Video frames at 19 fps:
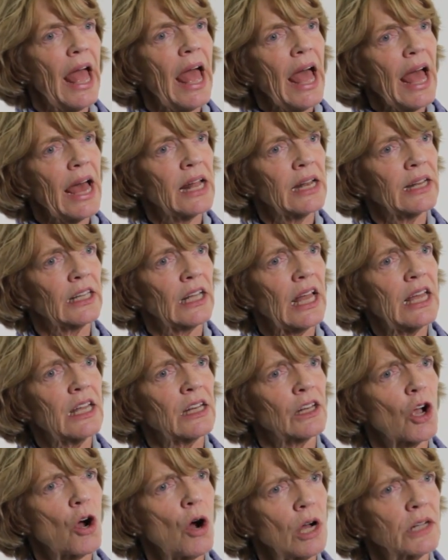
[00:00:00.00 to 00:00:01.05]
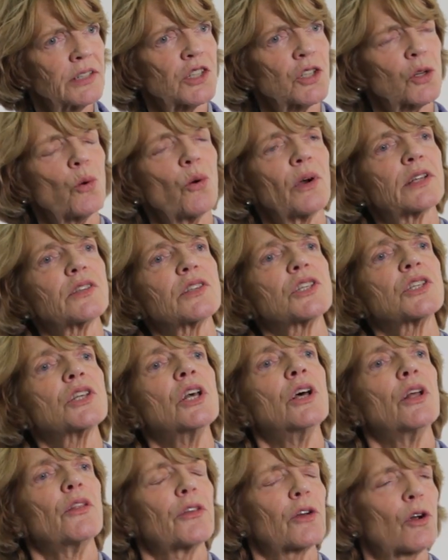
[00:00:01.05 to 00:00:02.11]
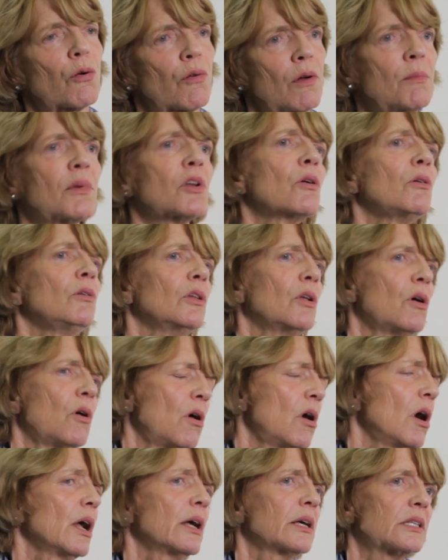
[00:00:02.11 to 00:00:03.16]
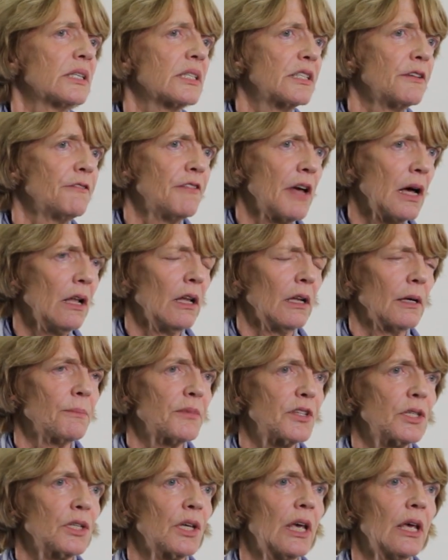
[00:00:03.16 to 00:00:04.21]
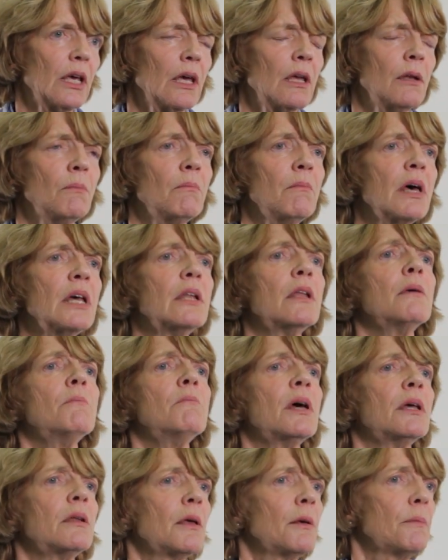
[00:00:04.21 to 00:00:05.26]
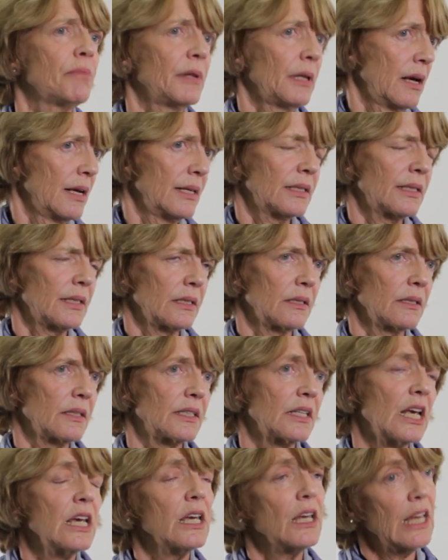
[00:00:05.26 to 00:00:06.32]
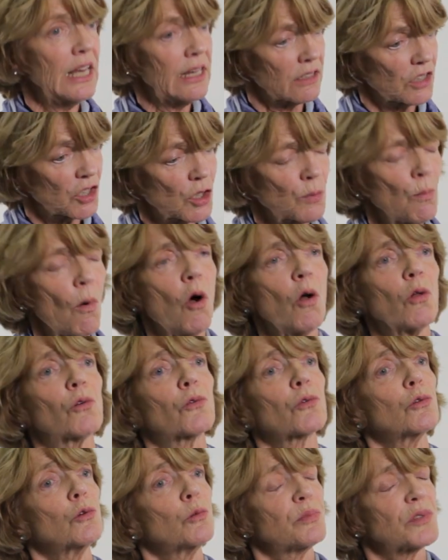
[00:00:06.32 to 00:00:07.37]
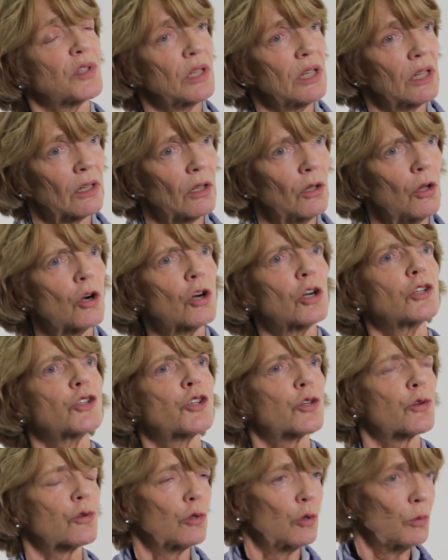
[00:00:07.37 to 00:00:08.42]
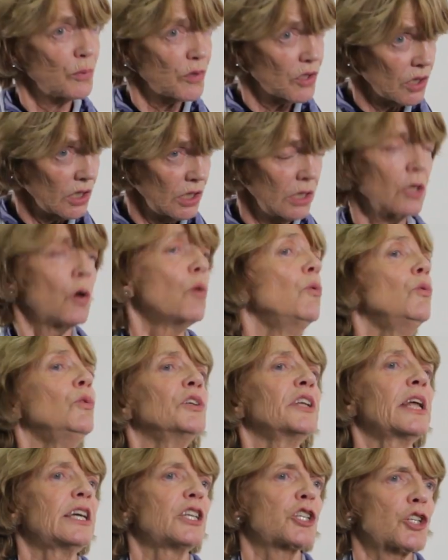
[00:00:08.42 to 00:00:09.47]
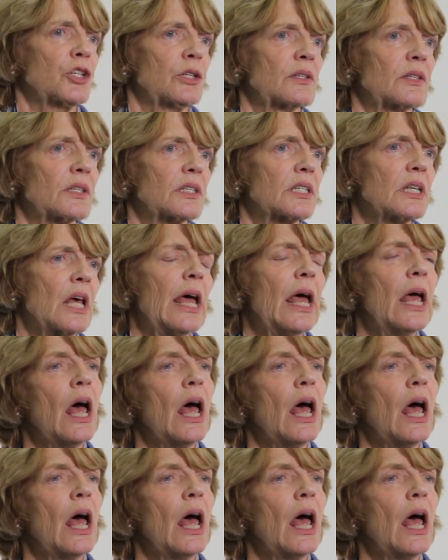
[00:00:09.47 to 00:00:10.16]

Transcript: And in consequence, the criminal law has developed in many, many places, in small groups, in large groups, in whole nations.